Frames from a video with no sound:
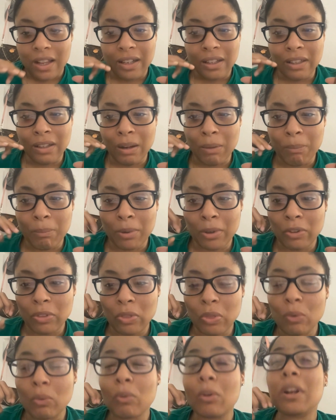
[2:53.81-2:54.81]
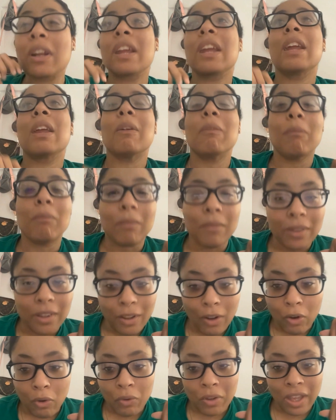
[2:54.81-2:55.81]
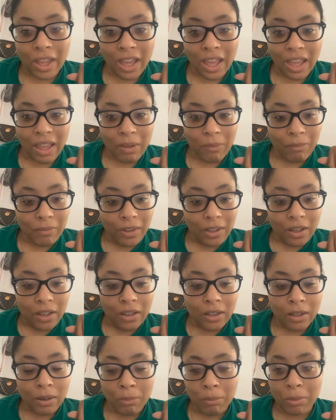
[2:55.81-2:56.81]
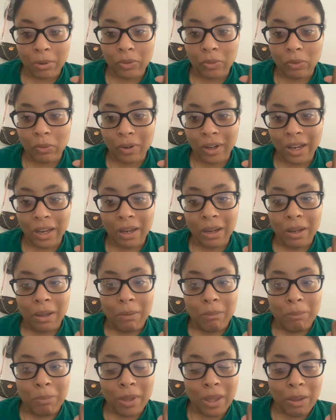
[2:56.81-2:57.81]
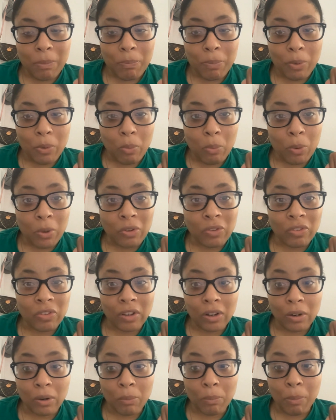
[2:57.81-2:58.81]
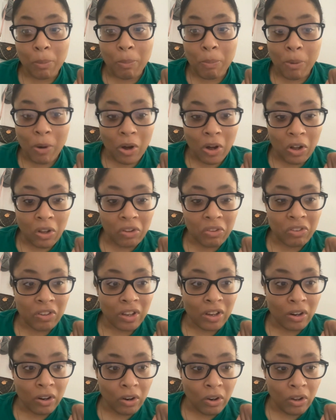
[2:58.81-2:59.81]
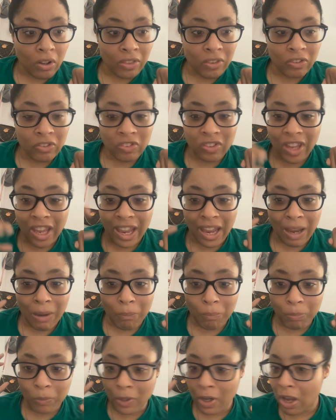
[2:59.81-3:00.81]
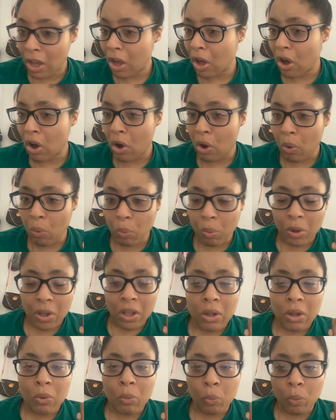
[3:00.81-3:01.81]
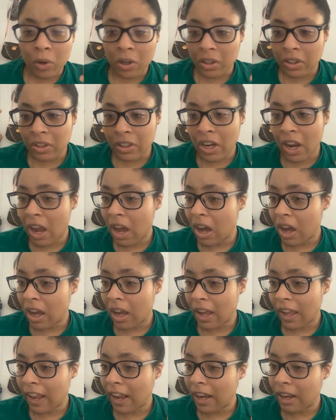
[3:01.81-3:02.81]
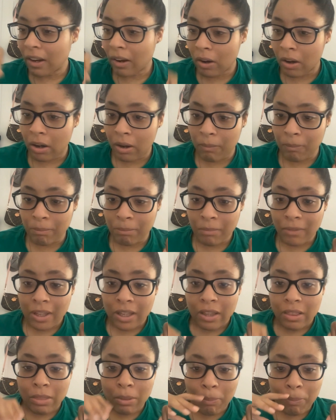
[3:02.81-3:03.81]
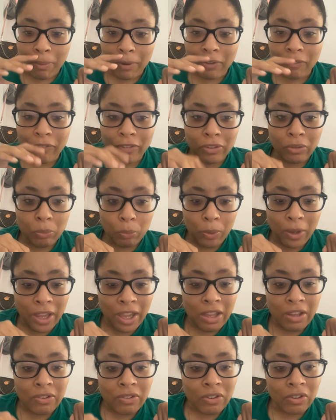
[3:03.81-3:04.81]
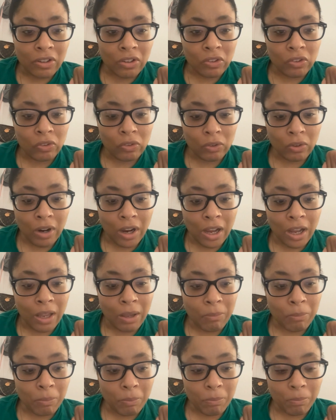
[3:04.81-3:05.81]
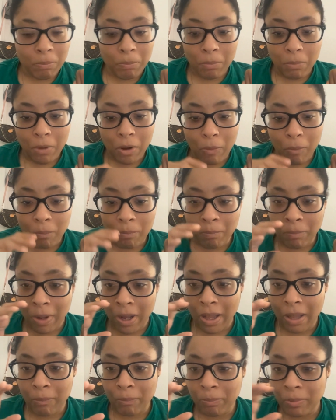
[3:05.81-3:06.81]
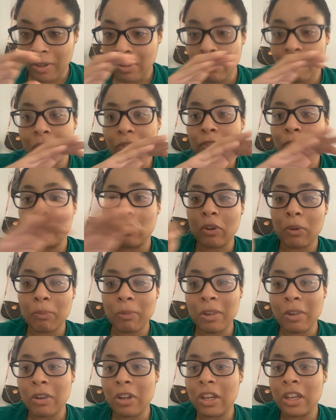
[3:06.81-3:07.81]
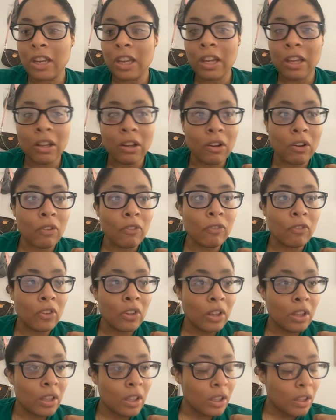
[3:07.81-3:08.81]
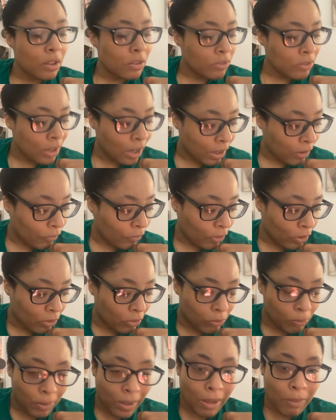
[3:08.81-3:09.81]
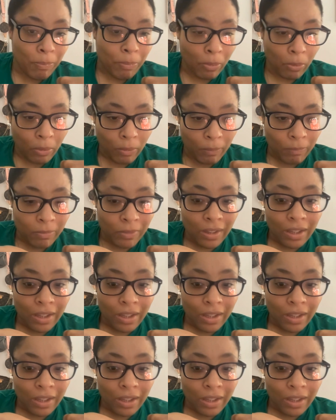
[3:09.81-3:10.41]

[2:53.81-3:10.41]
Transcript: Number three. Okay. Number three. People with cerebral palsy are all the same. No, we're not. The perfect way to describe my beautiful community of diverse people